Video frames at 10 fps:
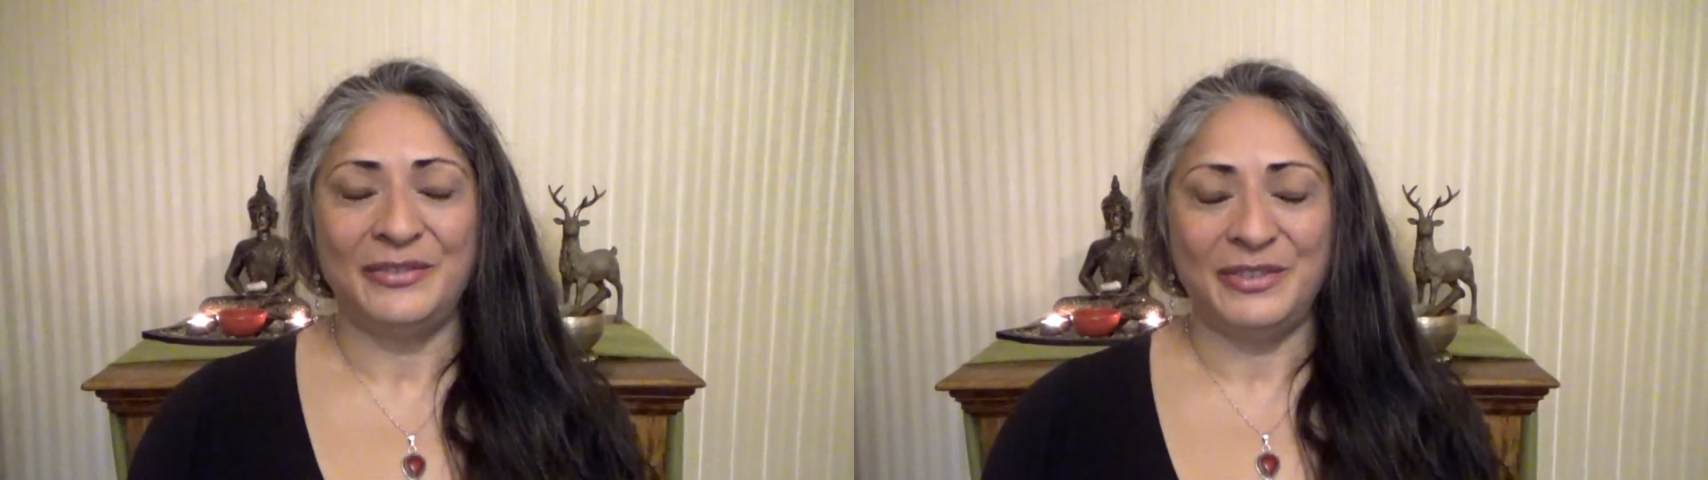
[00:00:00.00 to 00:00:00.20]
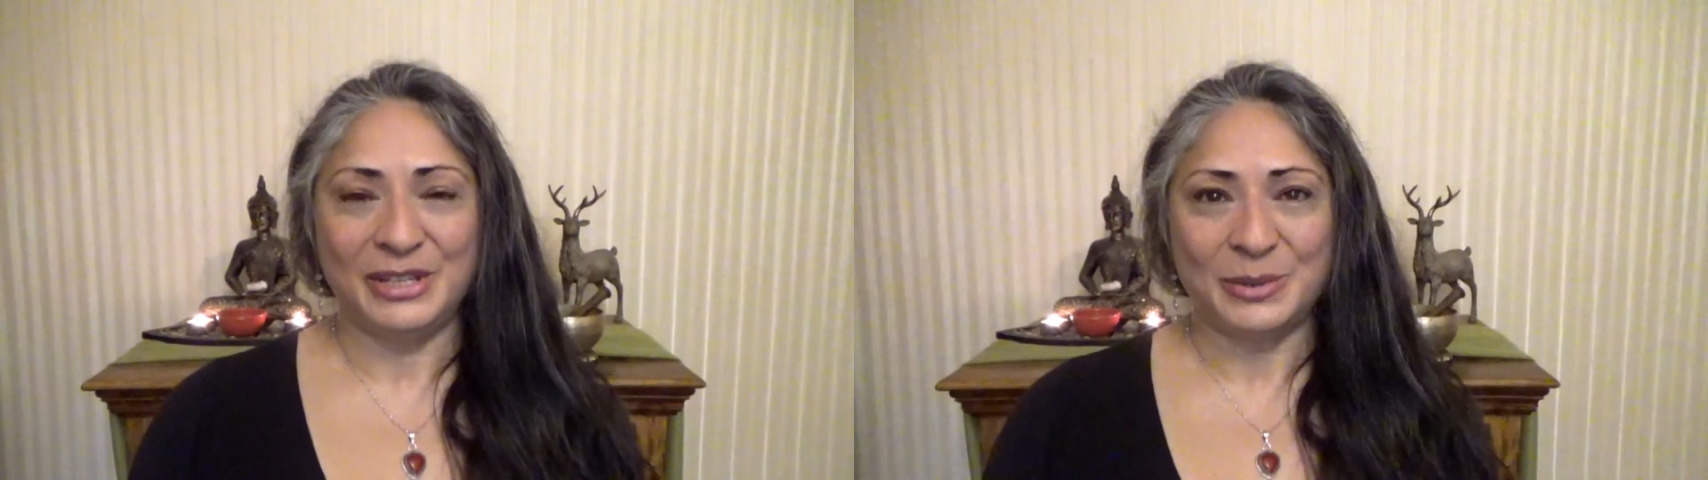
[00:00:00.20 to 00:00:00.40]

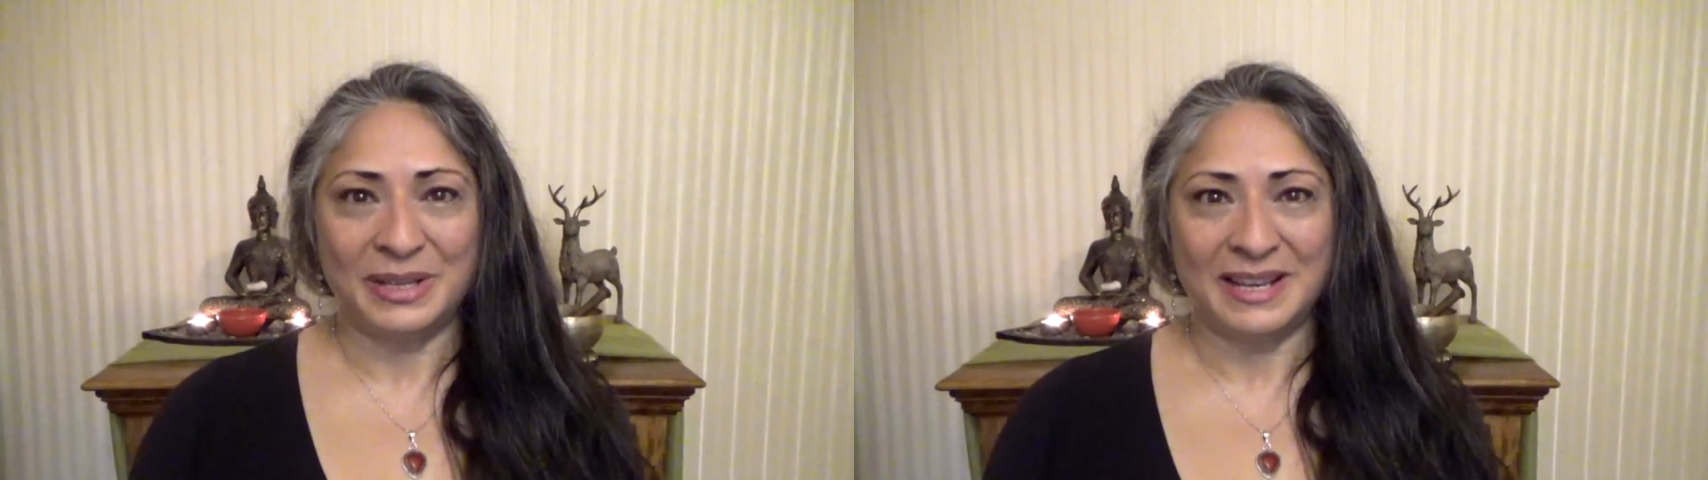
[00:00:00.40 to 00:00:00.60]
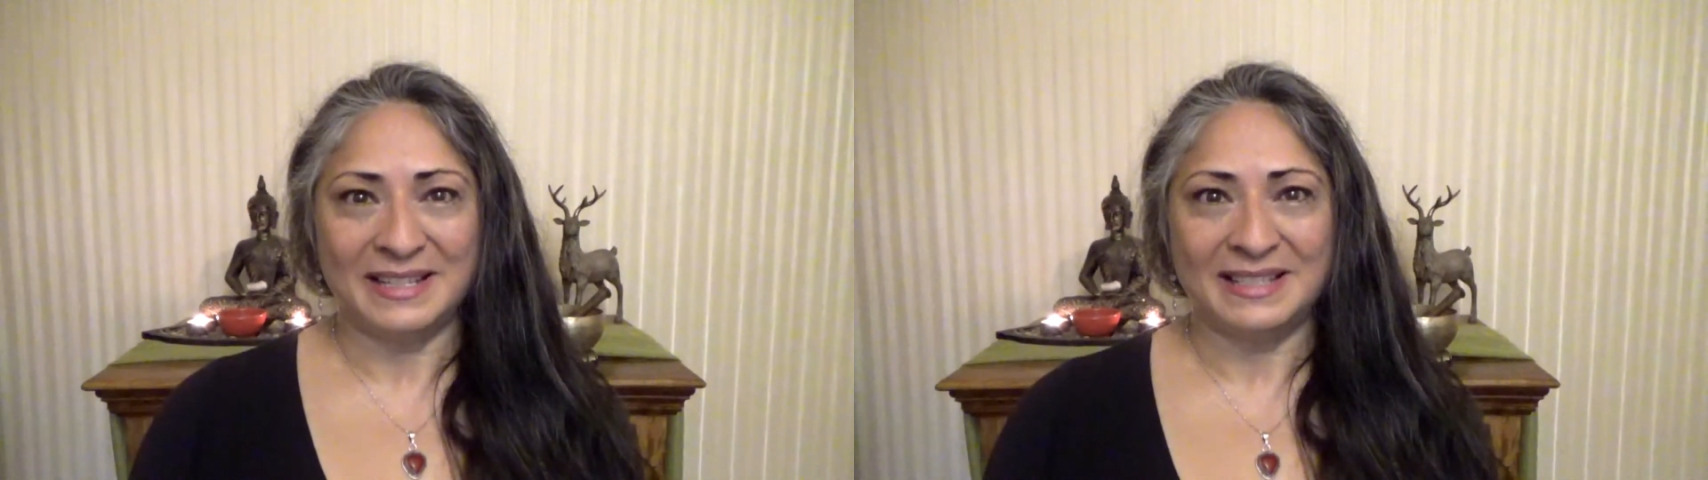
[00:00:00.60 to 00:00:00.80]

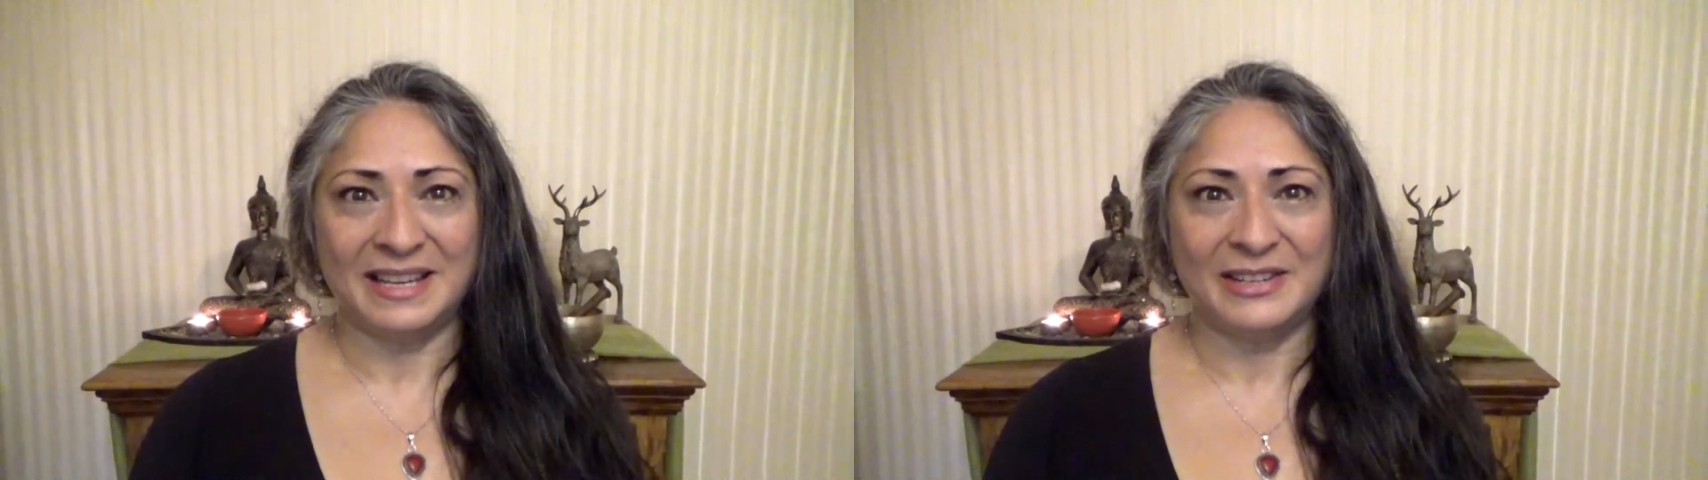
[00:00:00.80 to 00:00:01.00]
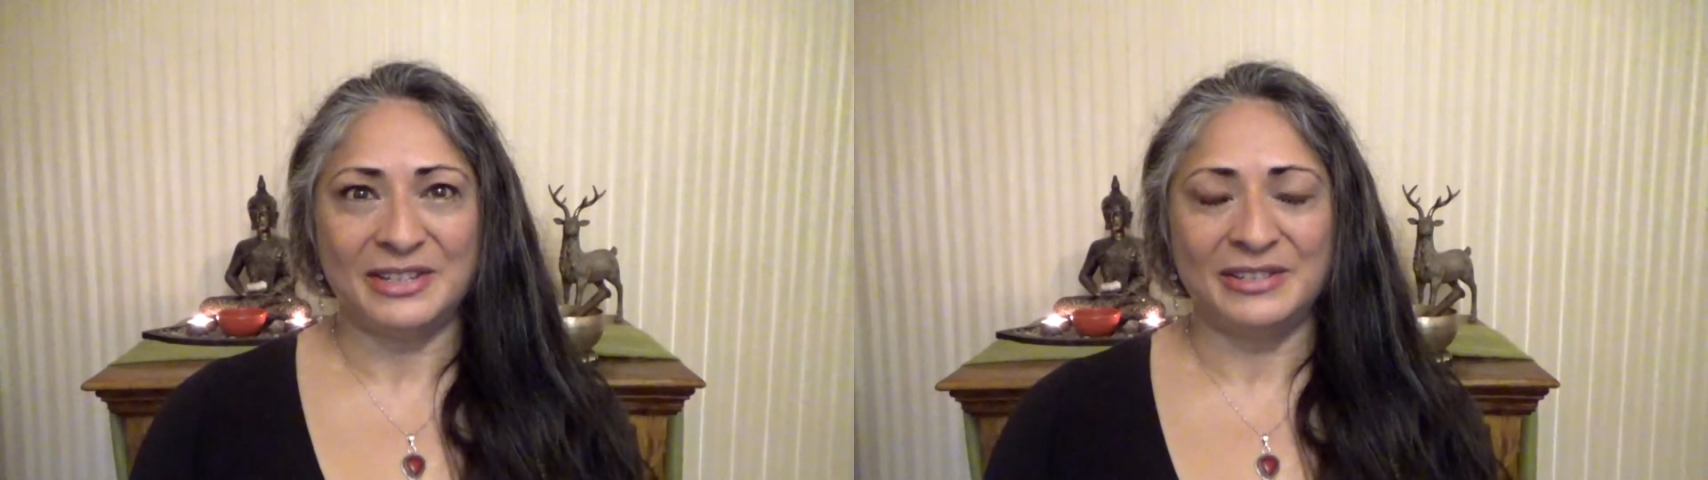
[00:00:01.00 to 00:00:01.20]

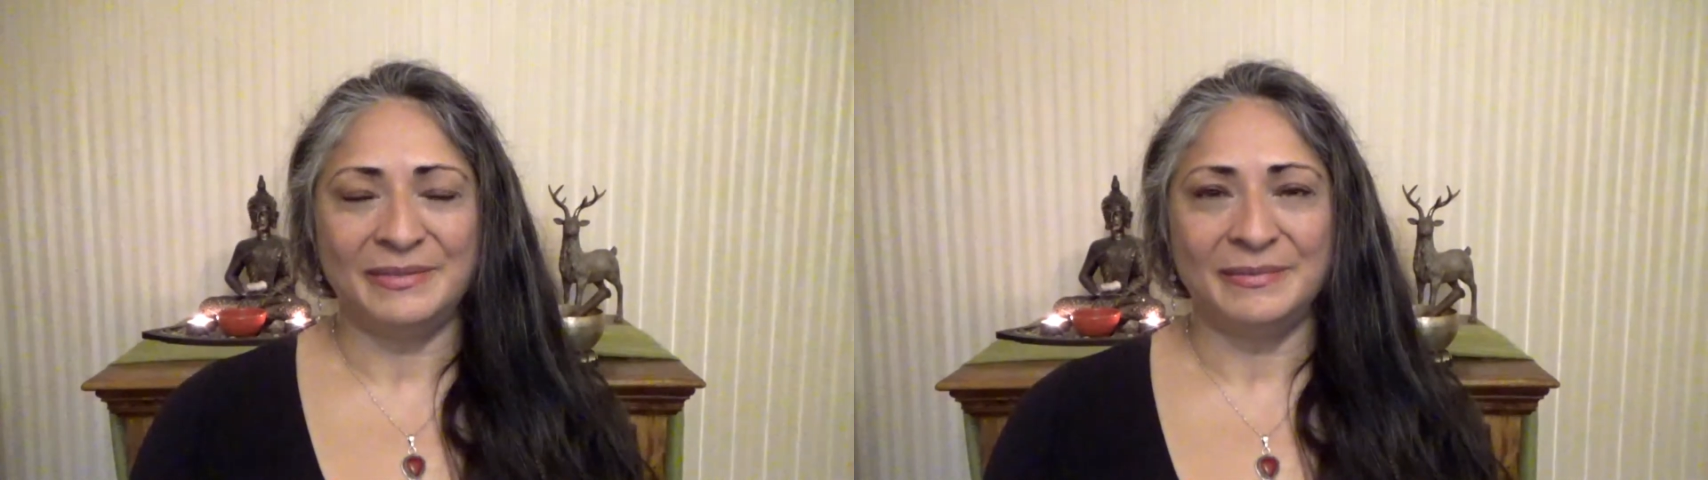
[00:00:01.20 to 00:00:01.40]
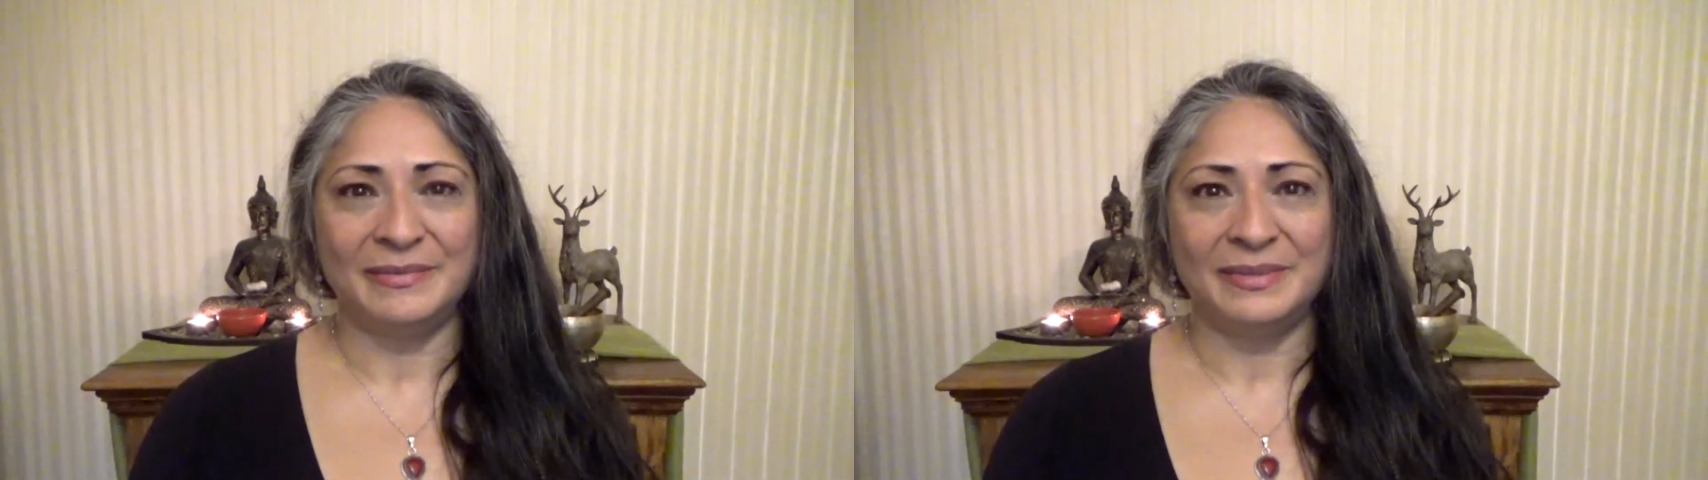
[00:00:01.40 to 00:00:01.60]
visualization.